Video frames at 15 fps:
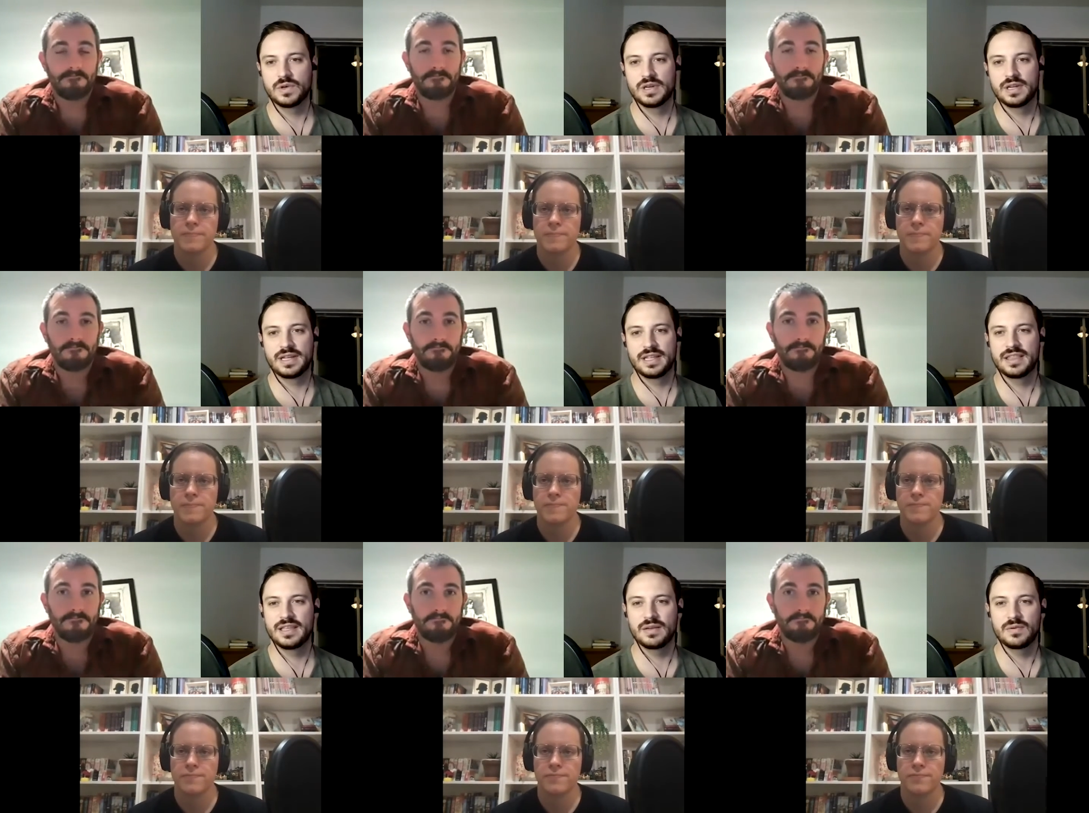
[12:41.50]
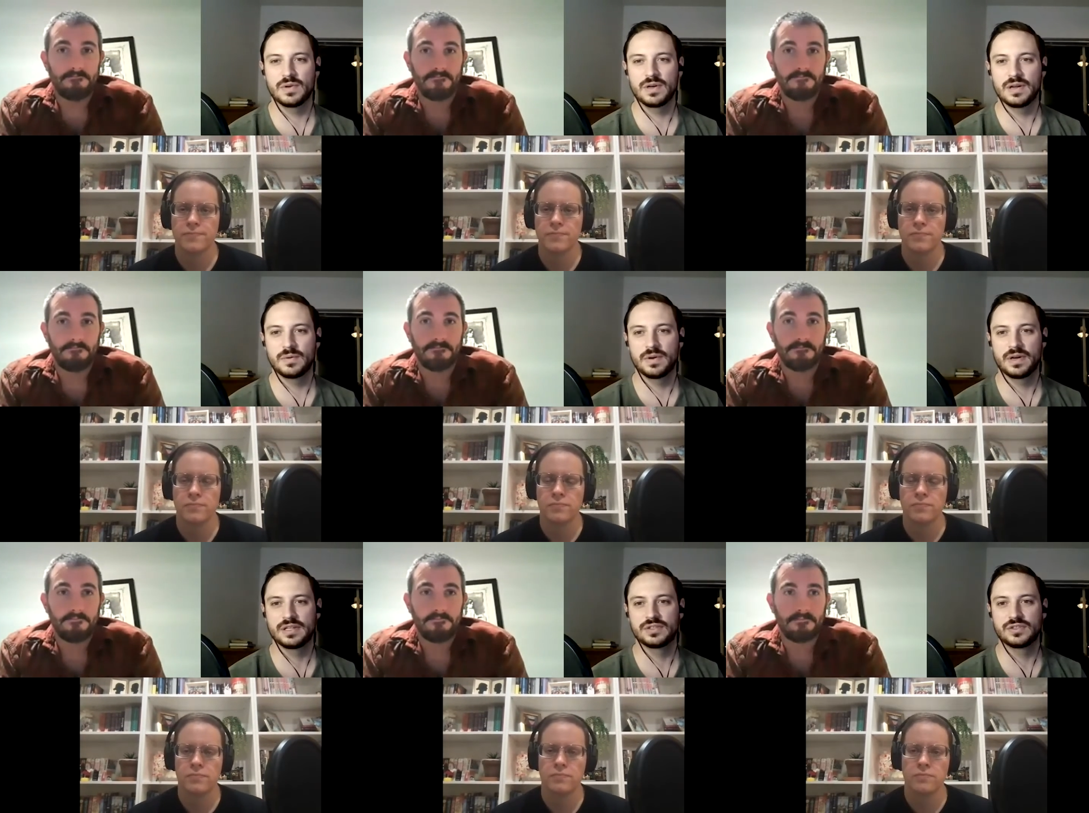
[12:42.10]
Speaker 1: one. And I think what
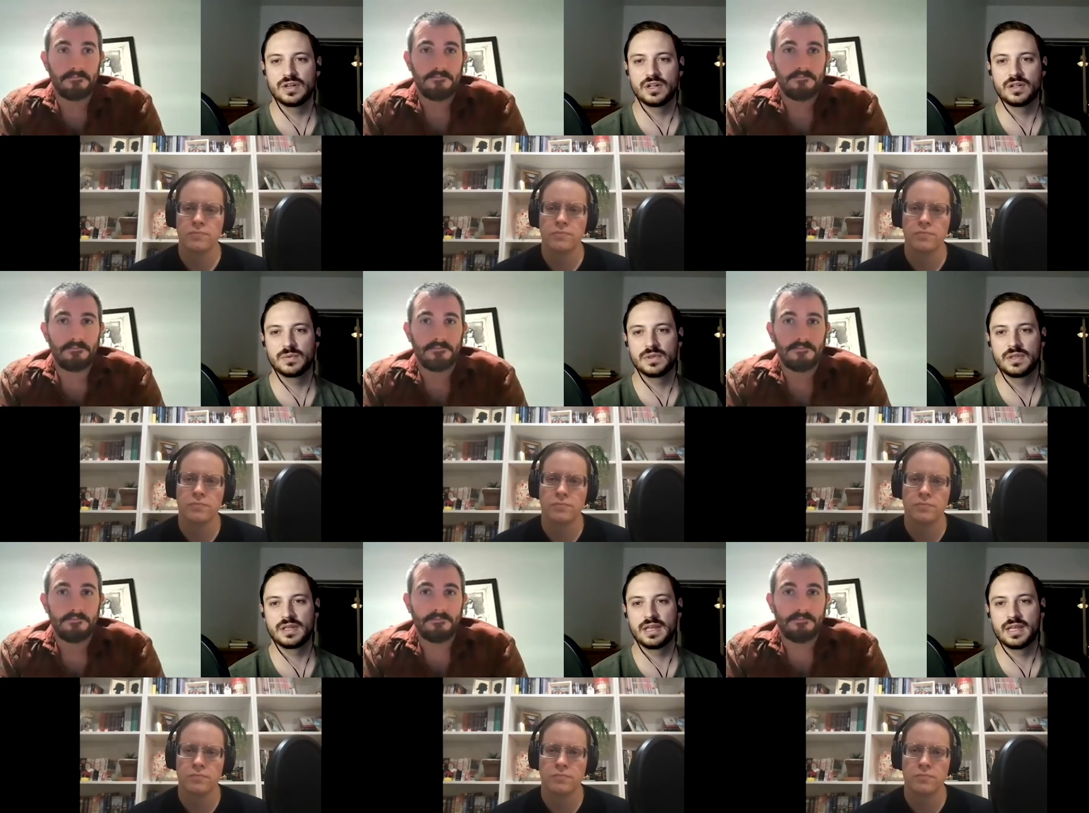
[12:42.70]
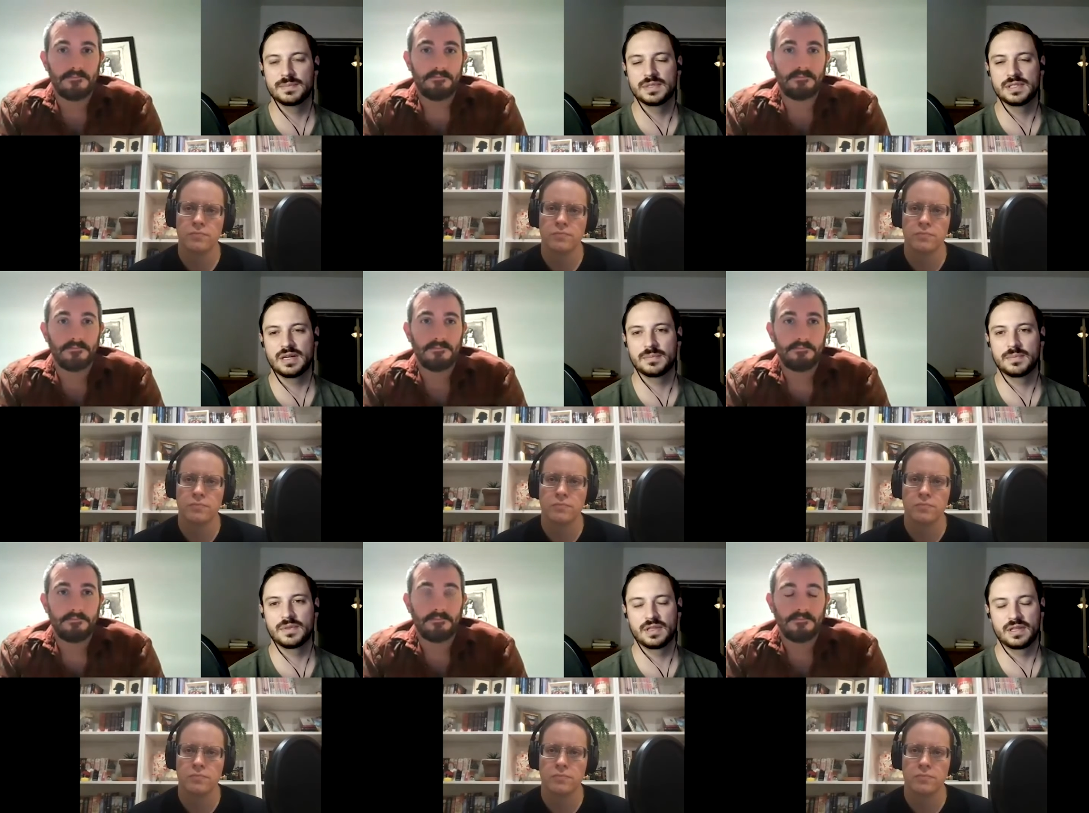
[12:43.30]
what I struggle with the
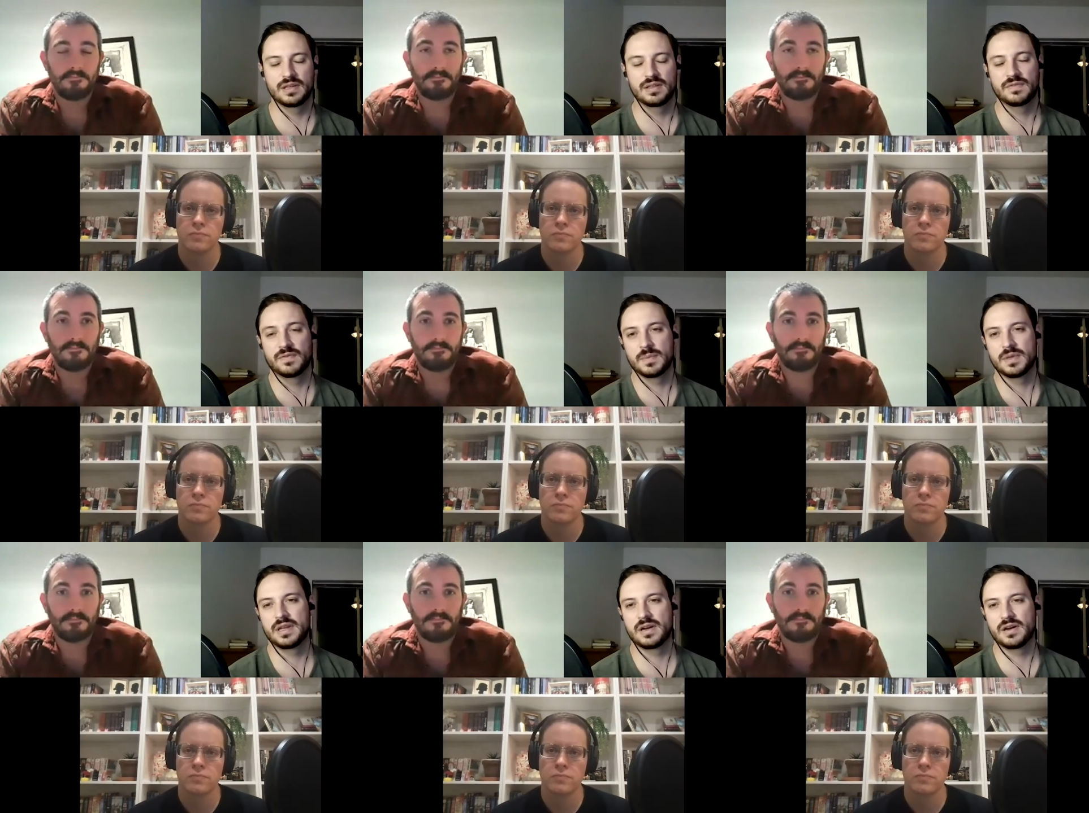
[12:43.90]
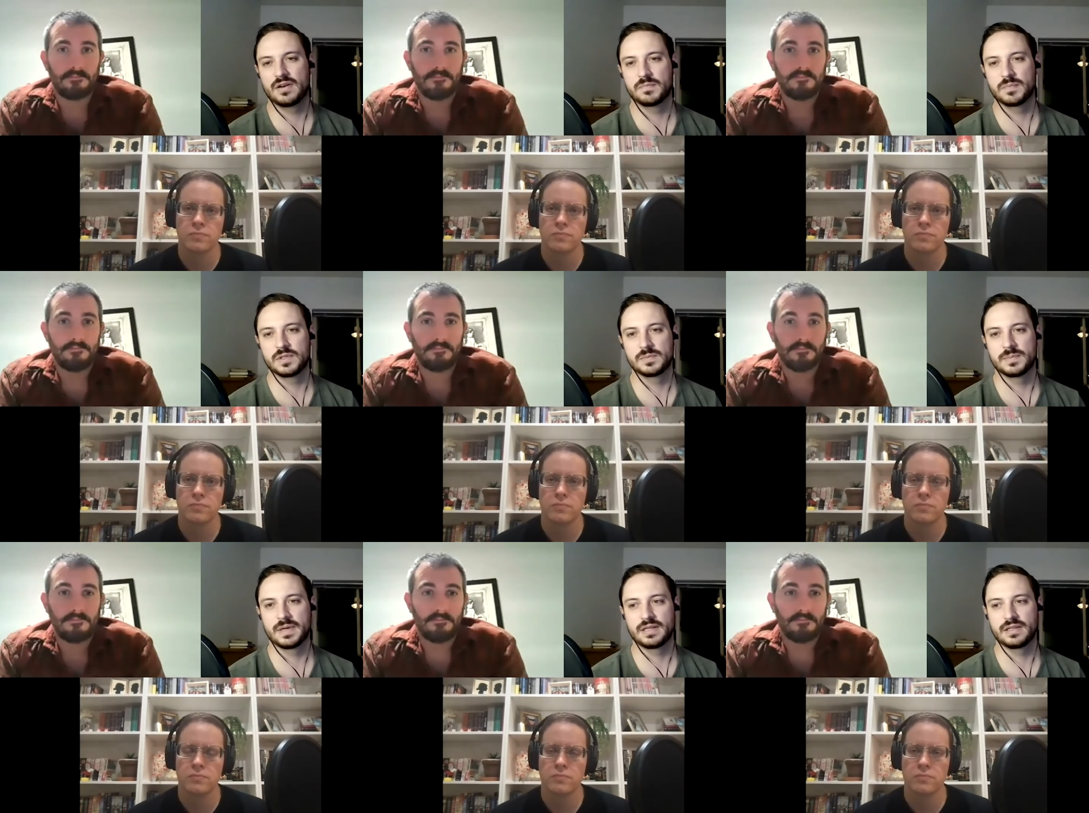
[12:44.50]
GameStop and from a narrative
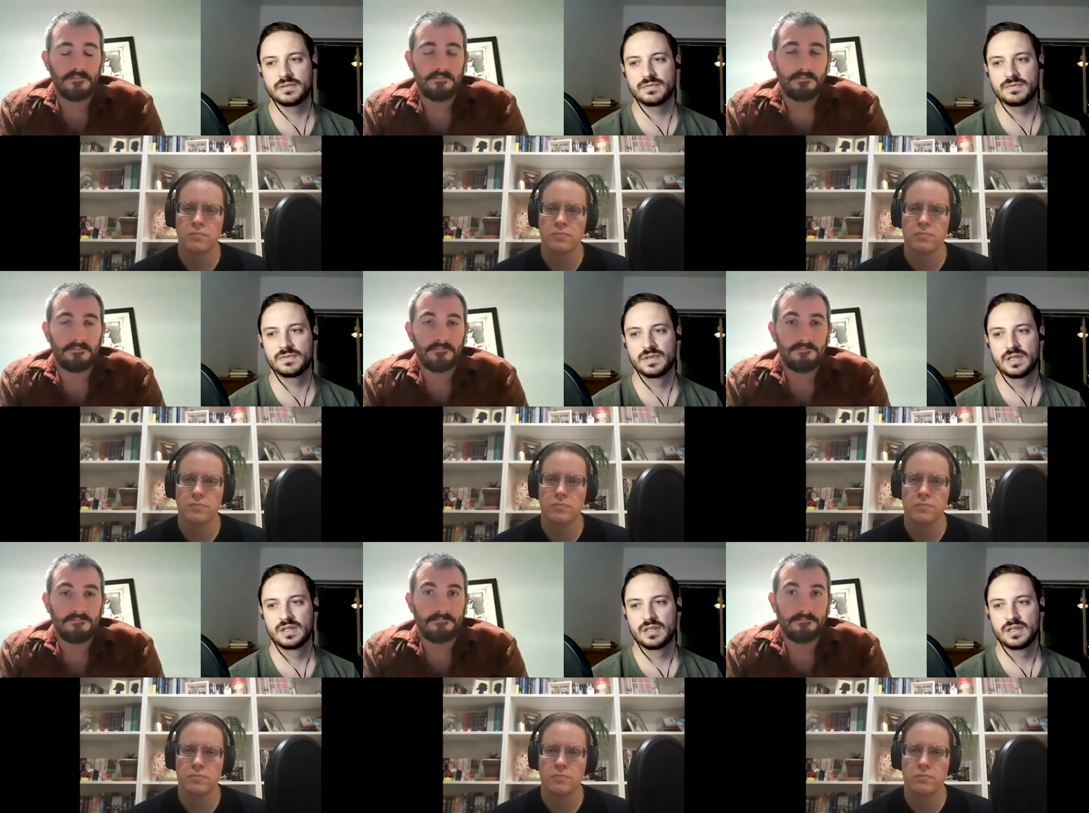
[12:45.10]
perspective